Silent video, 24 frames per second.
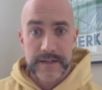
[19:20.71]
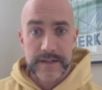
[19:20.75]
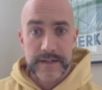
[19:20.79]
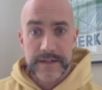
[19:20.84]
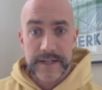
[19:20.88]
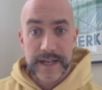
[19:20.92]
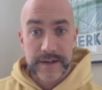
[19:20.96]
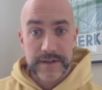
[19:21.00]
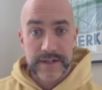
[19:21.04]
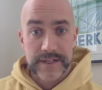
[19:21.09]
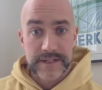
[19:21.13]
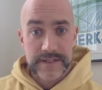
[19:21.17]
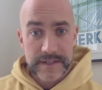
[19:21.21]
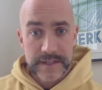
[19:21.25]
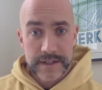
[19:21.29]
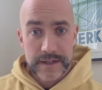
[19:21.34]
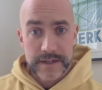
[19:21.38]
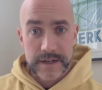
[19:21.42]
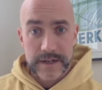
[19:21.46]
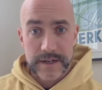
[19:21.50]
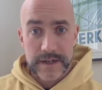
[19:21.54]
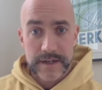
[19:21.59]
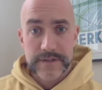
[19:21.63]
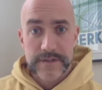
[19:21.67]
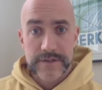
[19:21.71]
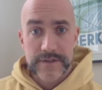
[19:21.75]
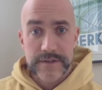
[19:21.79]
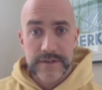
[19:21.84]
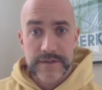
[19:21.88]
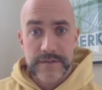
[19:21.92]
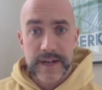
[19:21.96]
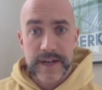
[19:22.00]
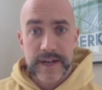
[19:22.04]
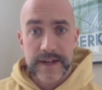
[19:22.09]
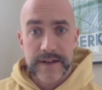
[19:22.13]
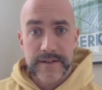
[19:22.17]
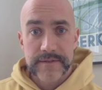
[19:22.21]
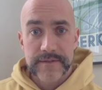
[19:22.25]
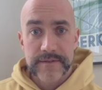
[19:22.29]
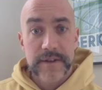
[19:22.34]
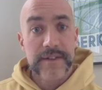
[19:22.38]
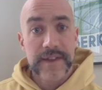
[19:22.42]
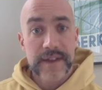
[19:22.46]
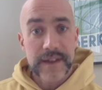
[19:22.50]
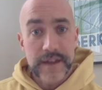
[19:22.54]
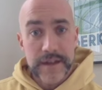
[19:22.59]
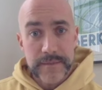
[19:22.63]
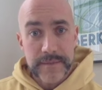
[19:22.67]
Now consider, do you have
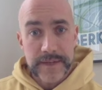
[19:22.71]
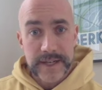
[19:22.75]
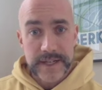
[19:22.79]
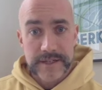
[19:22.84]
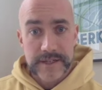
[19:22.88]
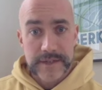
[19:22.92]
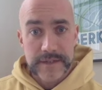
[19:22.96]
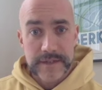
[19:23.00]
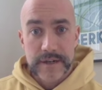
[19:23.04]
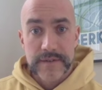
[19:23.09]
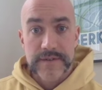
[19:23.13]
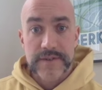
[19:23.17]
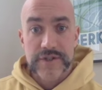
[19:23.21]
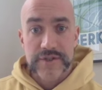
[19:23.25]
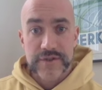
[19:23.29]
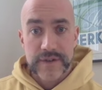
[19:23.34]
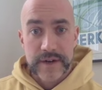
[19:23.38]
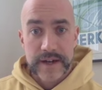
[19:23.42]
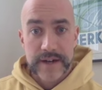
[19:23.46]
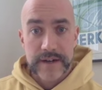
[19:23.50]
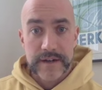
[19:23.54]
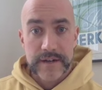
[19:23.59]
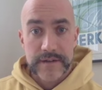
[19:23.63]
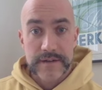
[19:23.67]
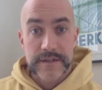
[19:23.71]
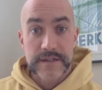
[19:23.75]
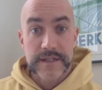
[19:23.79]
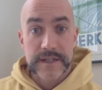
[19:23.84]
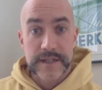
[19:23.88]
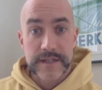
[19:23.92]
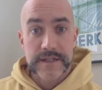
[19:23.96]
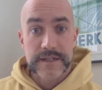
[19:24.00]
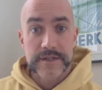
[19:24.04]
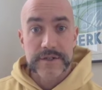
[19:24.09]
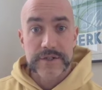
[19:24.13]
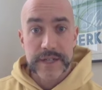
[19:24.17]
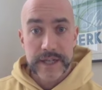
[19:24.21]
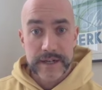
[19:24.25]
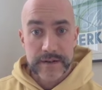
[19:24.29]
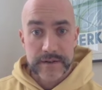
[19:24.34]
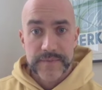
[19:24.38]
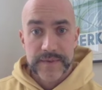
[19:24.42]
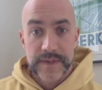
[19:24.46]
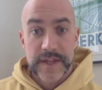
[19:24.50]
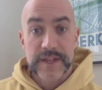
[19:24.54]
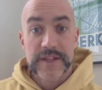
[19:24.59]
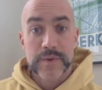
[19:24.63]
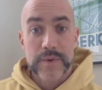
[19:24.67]
the image of a triangle in general?
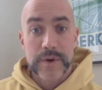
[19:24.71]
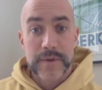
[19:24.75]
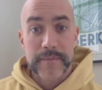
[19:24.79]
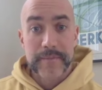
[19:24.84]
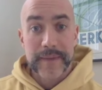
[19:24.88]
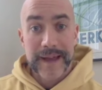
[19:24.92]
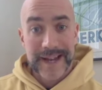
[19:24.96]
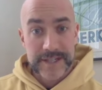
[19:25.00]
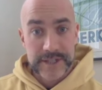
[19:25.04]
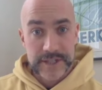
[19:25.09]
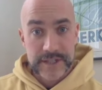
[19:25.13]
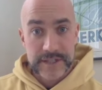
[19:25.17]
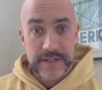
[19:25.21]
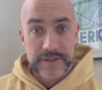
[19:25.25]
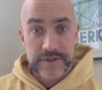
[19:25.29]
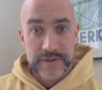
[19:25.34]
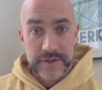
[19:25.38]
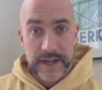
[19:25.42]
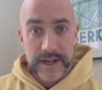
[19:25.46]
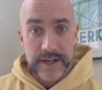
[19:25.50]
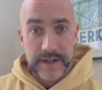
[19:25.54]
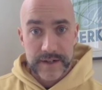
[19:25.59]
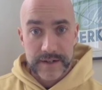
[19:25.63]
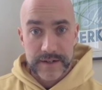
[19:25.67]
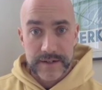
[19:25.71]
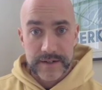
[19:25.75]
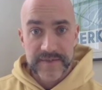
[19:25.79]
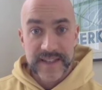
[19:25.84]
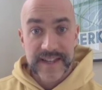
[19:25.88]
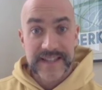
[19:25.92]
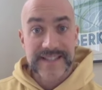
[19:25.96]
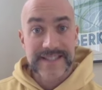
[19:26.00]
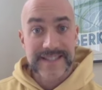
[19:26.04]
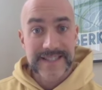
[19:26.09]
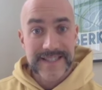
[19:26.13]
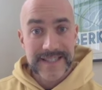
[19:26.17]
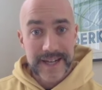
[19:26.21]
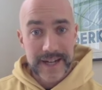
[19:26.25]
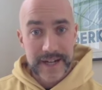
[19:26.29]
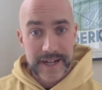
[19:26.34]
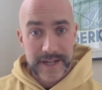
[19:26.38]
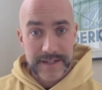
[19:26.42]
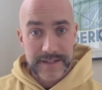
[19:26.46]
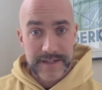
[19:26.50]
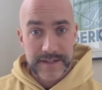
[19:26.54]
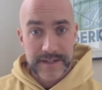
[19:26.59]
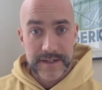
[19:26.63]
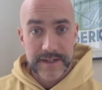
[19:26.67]
Can you imagine a triangle that is
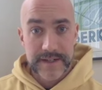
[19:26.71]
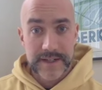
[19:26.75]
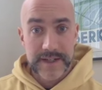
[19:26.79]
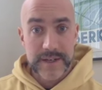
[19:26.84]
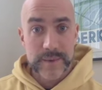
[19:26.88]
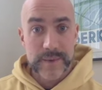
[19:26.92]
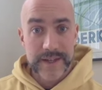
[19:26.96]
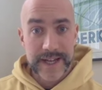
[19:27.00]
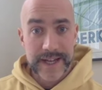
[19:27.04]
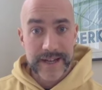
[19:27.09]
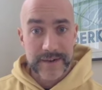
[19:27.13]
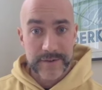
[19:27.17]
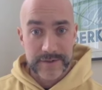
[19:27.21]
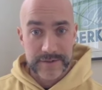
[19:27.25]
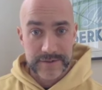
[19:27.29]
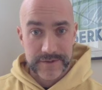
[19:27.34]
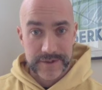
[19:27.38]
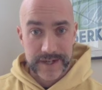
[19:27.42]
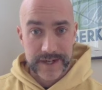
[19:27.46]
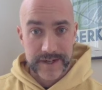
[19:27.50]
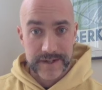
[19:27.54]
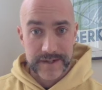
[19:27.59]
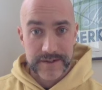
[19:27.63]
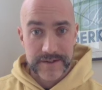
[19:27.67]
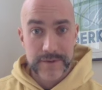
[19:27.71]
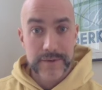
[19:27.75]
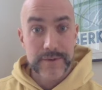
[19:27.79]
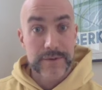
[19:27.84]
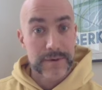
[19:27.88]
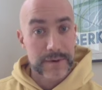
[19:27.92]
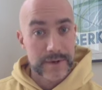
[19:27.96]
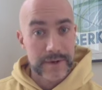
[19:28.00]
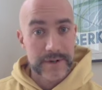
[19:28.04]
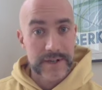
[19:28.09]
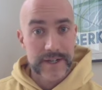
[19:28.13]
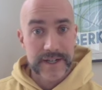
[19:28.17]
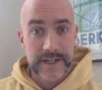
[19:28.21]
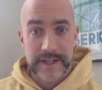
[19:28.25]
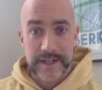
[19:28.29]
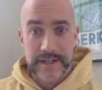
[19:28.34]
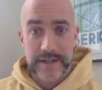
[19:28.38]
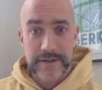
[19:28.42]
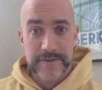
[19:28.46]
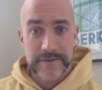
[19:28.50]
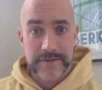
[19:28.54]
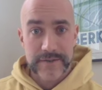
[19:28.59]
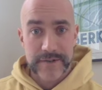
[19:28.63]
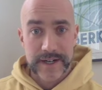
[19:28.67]
not an equilateral triangle? or an
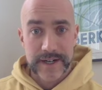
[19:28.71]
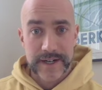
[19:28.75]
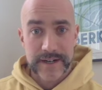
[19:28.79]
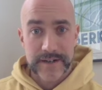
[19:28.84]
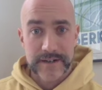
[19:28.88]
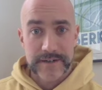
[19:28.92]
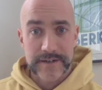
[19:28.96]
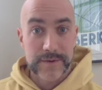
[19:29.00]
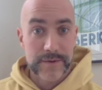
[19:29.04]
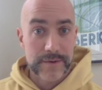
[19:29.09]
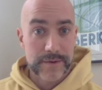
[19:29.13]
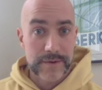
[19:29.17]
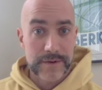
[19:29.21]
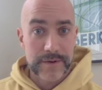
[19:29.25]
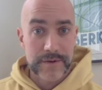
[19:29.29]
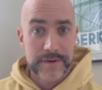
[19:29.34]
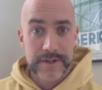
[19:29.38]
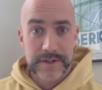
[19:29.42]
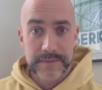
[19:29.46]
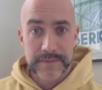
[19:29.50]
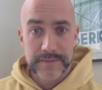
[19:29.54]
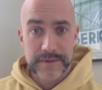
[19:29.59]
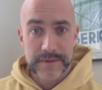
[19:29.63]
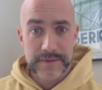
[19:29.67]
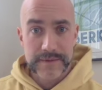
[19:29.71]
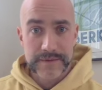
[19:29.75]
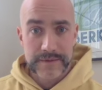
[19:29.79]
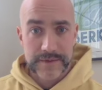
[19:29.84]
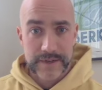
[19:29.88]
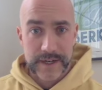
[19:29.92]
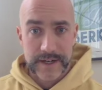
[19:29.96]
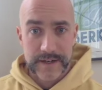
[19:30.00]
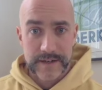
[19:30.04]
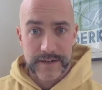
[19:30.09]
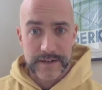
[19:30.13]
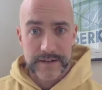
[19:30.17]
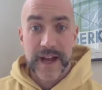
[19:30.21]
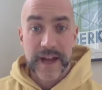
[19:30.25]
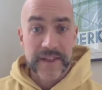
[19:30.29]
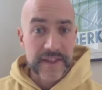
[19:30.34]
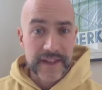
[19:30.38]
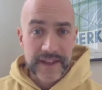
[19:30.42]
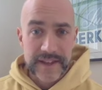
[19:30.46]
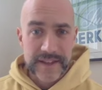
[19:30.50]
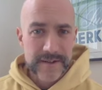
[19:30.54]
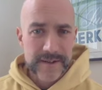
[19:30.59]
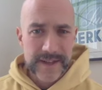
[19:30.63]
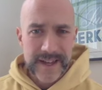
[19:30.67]
acute triangle, or an obtuse triangle? I
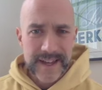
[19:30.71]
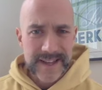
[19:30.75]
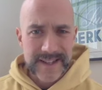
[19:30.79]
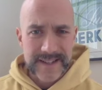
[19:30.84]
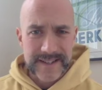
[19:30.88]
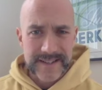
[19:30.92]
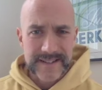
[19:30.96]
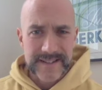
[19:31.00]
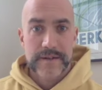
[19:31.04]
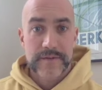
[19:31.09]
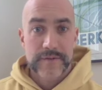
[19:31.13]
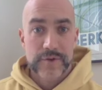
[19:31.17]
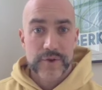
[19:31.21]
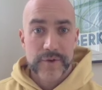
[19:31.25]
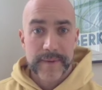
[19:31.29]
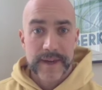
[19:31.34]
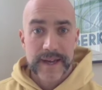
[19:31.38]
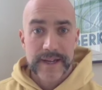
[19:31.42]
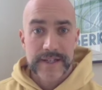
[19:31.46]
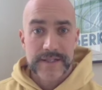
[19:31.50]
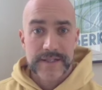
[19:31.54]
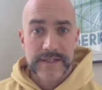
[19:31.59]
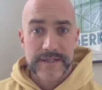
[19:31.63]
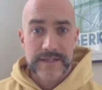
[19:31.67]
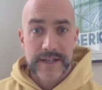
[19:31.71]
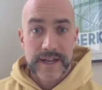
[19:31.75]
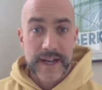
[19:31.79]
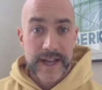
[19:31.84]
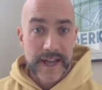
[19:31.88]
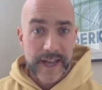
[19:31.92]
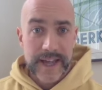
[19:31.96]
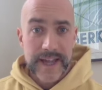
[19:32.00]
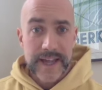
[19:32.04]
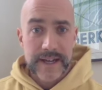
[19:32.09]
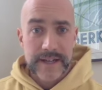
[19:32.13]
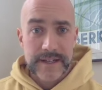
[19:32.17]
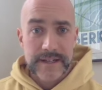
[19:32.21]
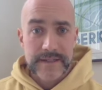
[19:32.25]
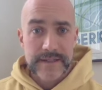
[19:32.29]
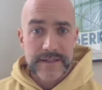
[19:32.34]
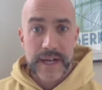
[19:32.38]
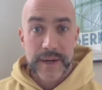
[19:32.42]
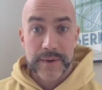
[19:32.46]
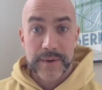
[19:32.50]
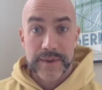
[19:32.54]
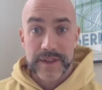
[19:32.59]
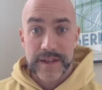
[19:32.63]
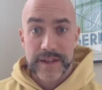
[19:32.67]
think you can't. If you imagine a hand,
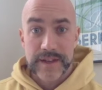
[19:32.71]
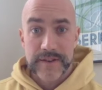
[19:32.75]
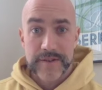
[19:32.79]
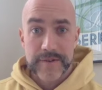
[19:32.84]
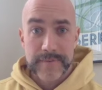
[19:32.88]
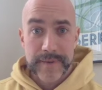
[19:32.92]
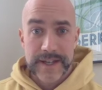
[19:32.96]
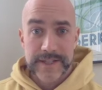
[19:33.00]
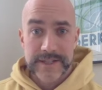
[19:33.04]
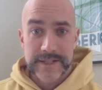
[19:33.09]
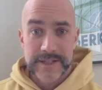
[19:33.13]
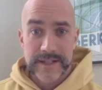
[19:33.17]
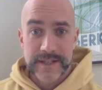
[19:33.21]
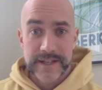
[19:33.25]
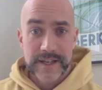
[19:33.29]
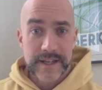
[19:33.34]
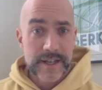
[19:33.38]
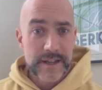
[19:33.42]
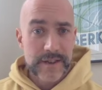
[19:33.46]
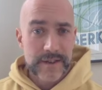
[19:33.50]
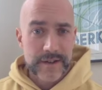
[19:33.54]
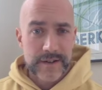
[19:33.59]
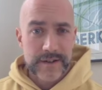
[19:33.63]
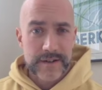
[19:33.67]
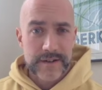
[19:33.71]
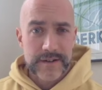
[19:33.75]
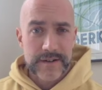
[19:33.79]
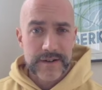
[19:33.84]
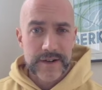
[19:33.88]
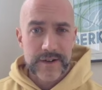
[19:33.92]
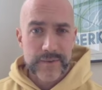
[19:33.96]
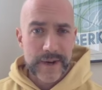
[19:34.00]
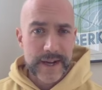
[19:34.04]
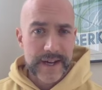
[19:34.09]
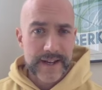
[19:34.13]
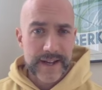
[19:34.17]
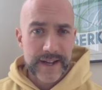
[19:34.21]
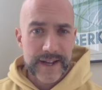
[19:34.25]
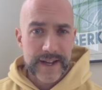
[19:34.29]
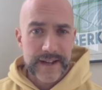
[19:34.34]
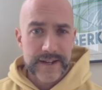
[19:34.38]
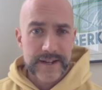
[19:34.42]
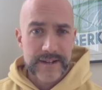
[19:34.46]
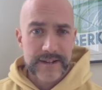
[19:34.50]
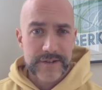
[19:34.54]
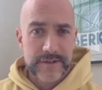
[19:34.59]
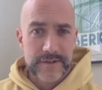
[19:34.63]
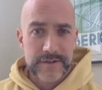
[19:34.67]
I would think you're imagining either a right
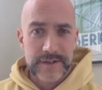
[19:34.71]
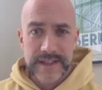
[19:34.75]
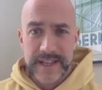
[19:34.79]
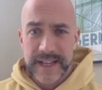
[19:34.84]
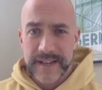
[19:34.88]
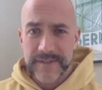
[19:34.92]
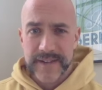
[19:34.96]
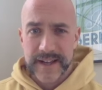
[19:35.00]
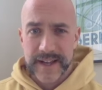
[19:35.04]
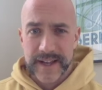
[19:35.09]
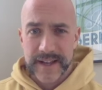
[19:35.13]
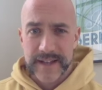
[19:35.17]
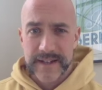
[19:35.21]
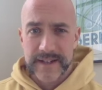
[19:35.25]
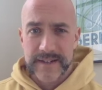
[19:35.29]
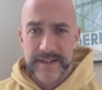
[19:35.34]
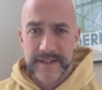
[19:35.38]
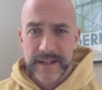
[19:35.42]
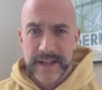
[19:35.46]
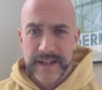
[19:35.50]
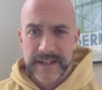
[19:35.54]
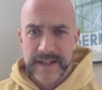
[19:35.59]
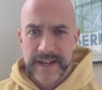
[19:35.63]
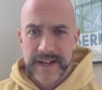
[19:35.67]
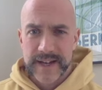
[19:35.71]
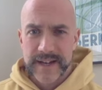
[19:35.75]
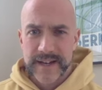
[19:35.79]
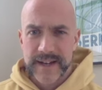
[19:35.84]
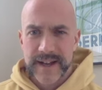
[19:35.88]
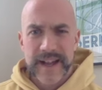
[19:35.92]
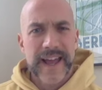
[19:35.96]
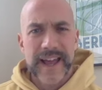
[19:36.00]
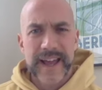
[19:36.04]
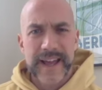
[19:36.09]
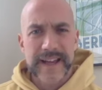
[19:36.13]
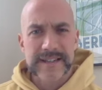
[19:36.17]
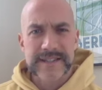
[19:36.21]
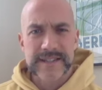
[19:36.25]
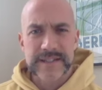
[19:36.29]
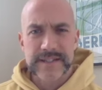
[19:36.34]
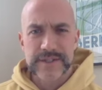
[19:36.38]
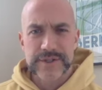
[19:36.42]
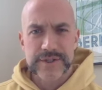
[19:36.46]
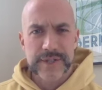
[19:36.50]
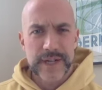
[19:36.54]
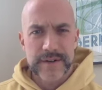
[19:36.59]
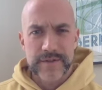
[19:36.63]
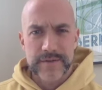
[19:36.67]
hand or a left hand, and not a hand in
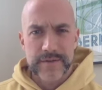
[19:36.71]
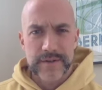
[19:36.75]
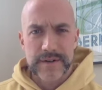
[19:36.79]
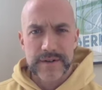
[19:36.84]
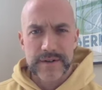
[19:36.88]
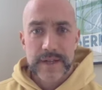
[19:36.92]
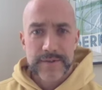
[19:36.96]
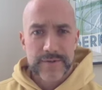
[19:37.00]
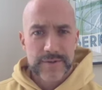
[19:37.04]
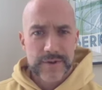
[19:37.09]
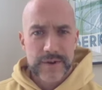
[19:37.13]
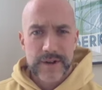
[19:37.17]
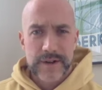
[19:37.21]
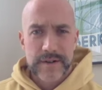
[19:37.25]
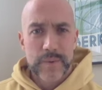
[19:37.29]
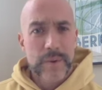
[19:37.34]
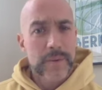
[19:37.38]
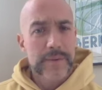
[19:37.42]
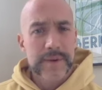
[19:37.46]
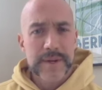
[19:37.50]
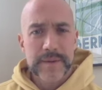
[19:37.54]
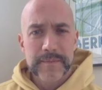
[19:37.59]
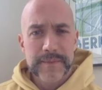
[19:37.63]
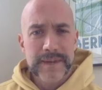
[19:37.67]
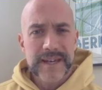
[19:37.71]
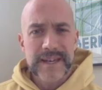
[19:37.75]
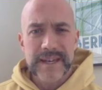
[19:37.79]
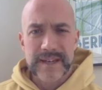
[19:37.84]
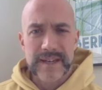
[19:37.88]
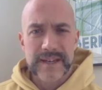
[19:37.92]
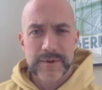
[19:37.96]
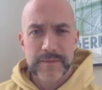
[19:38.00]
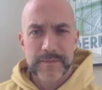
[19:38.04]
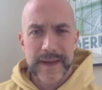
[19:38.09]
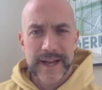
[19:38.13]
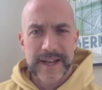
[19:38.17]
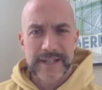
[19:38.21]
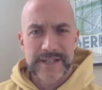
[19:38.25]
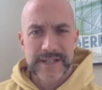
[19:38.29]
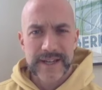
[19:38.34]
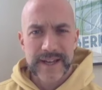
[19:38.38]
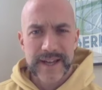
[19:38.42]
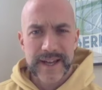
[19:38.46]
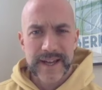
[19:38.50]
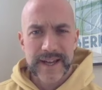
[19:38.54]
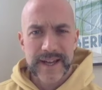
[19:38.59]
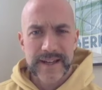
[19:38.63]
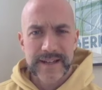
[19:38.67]
general. After all, what would it be to imagine
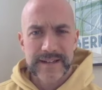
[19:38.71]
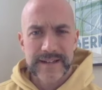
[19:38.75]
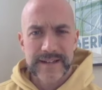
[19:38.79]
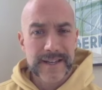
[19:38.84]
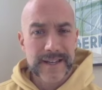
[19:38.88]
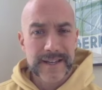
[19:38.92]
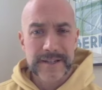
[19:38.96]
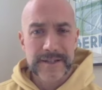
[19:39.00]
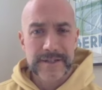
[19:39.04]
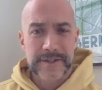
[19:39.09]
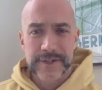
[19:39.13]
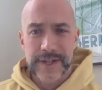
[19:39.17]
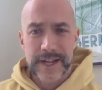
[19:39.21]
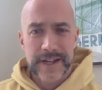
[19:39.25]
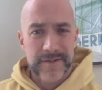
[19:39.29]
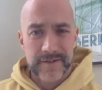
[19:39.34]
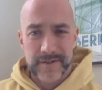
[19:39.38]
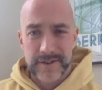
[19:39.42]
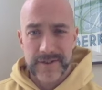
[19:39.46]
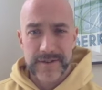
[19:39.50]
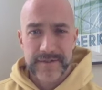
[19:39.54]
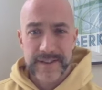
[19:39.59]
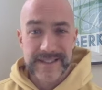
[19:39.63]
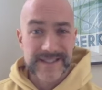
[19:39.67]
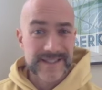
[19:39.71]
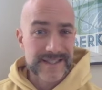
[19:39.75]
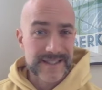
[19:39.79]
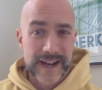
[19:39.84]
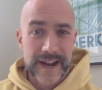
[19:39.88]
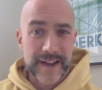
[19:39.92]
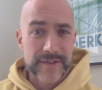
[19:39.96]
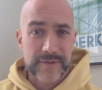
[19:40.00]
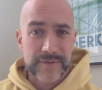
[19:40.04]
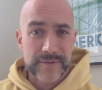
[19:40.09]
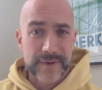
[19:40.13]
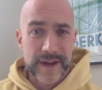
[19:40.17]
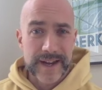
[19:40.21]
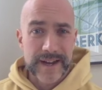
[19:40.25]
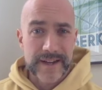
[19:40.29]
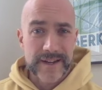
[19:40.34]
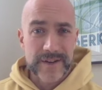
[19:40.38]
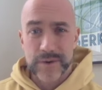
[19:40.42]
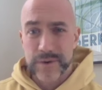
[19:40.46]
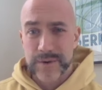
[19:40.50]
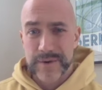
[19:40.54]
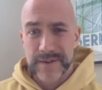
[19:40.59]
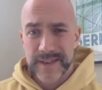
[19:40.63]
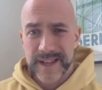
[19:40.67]
a hand in general that's neither right
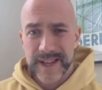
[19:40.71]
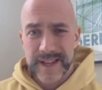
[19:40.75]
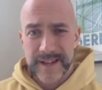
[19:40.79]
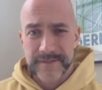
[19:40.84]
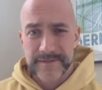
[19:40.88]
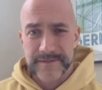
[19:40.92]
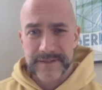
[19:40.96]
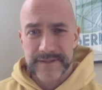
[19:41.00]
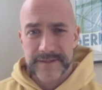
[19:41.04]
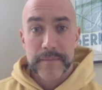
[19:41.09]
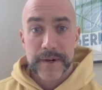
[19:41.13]
nor left?